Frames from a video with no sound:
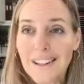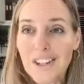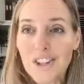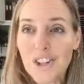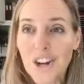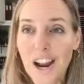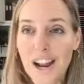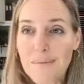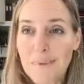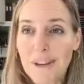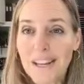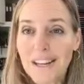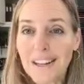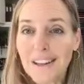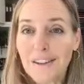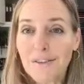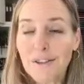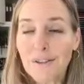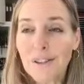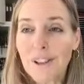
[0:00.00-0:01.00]
Chime in
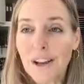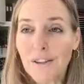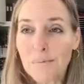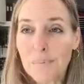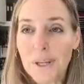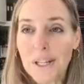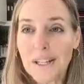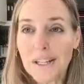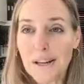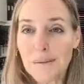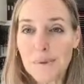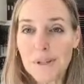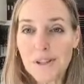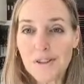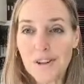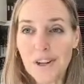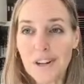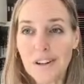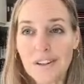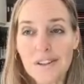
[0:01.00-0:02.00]
if you love being a
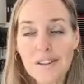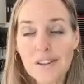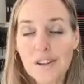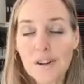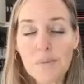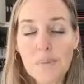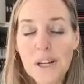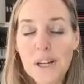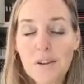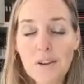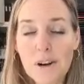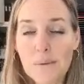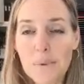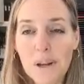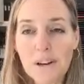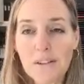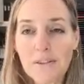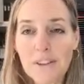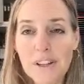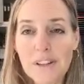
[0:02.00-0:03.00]
demonstrator. So many great
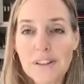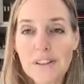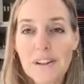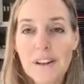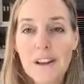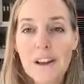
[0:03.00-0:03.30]
benefits.